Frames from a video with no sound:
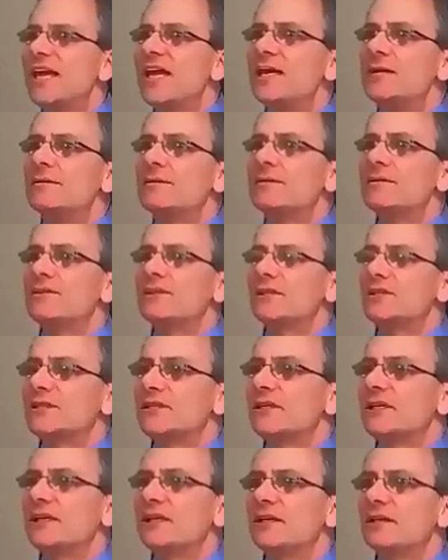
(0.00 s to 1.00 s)
can't
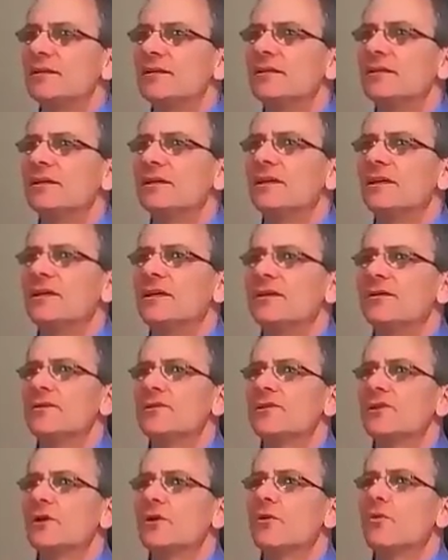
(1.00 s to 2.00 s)
succeed.
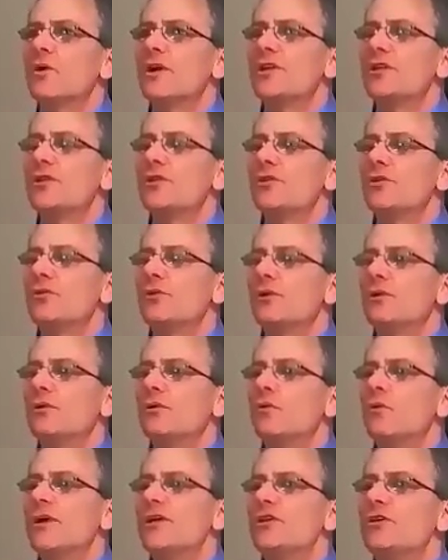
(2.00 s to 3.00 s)
So when you
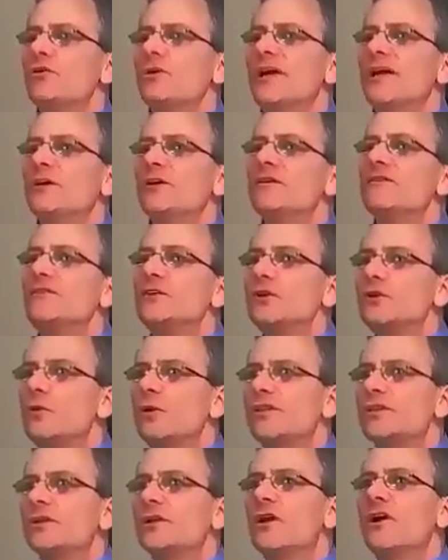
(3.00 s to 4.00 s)
interview
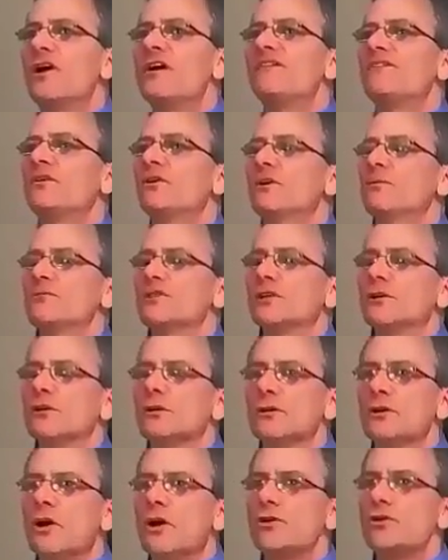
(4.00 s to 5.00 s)
with the law firms,
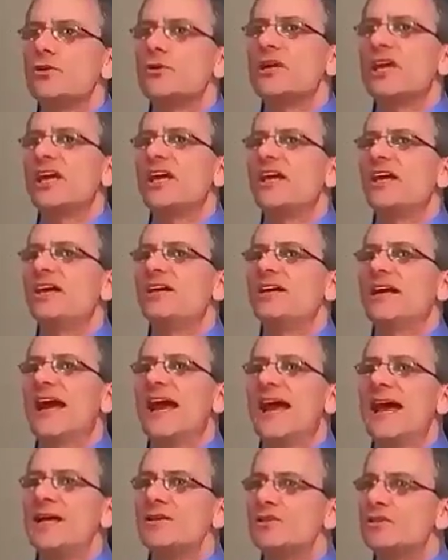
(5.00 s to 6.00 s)
learn all you can,
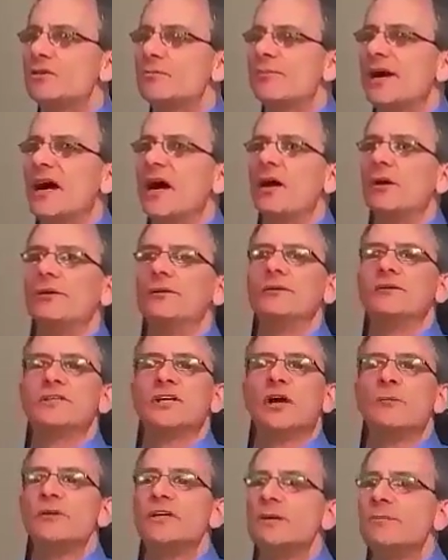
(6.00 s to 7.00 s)

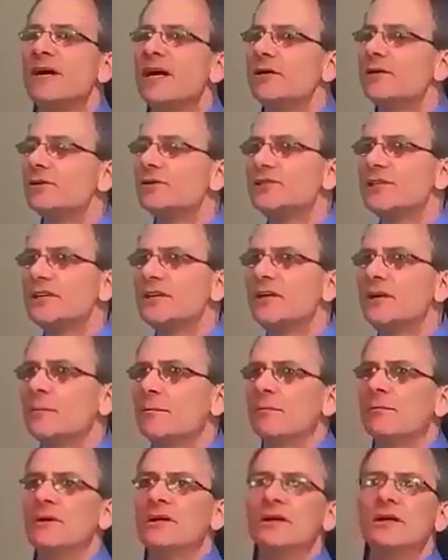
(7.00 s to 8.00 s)
tell me about your team,
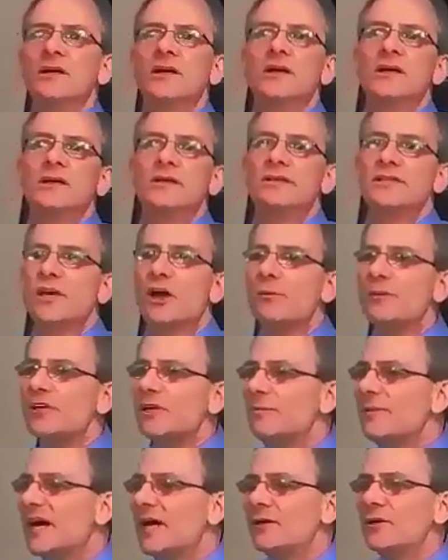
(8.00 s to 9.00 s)
tell me
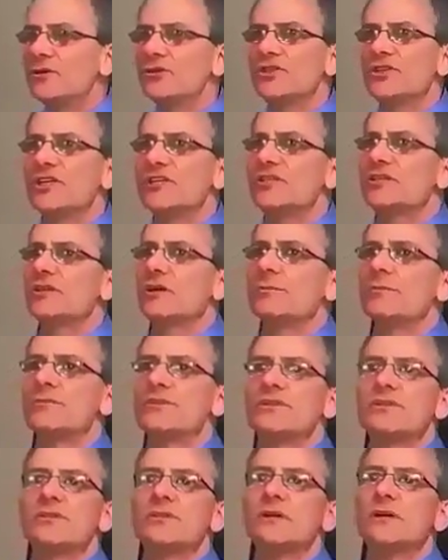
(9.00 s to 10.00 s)
about your
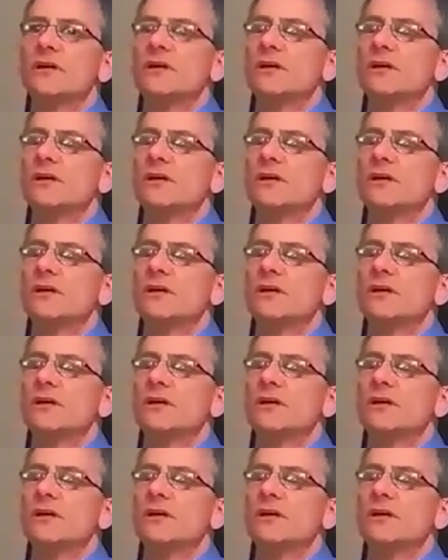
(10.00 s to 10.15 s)
systems.